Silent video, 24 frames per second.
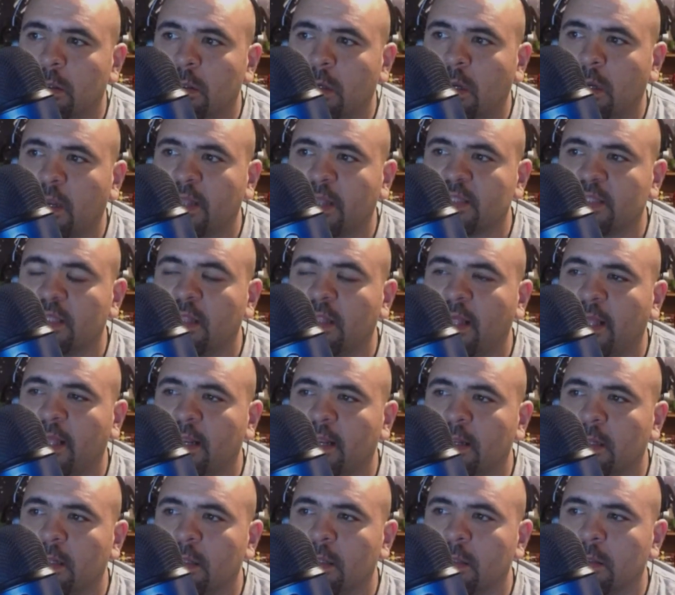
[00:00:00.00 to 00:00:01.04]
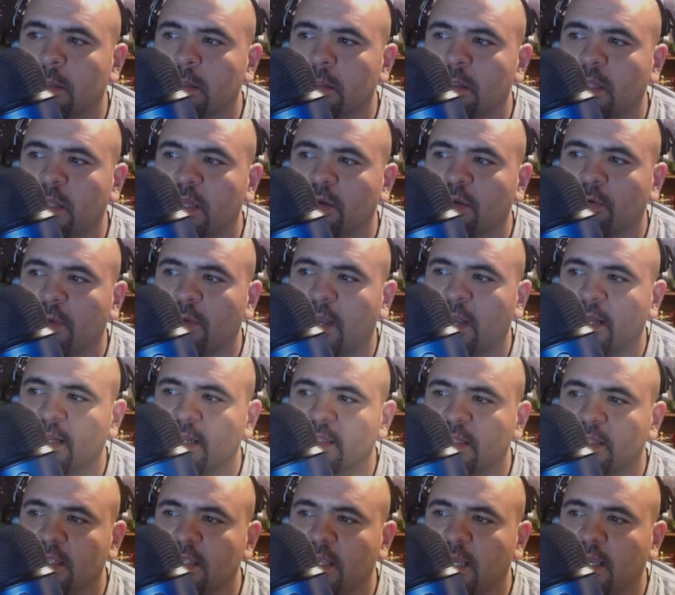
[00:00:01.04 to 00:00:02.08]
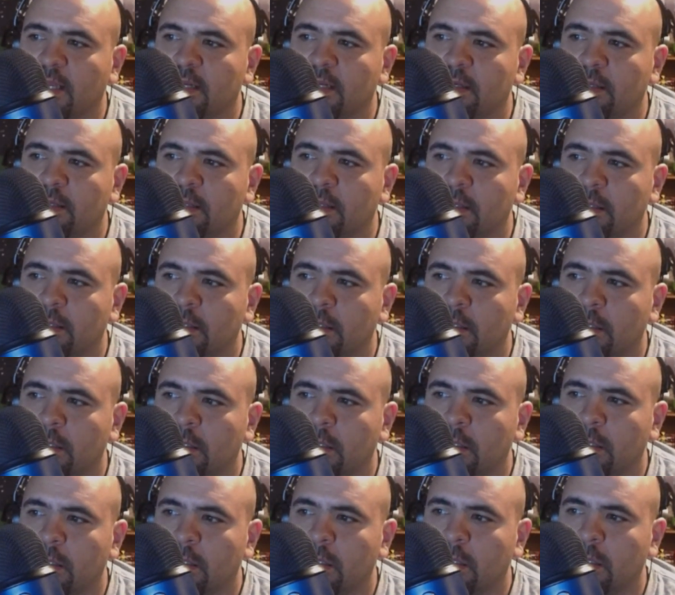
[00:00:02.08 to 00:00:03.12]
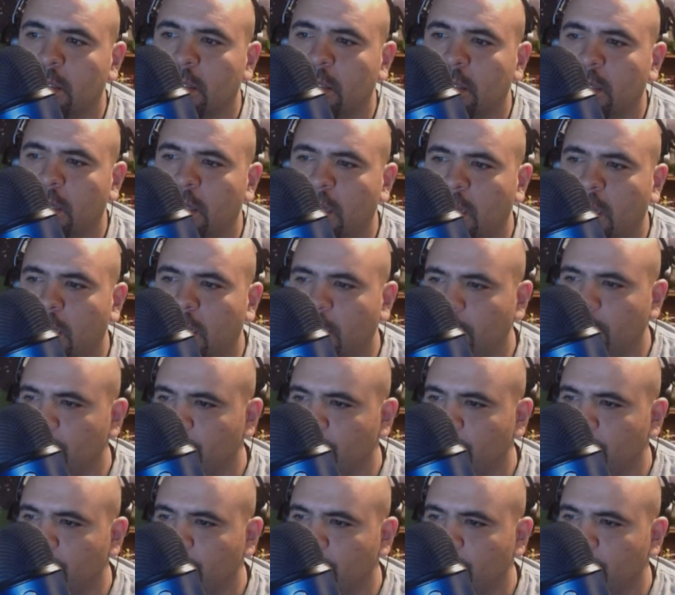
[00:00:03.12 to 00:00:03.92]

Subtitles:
that later on at the end. But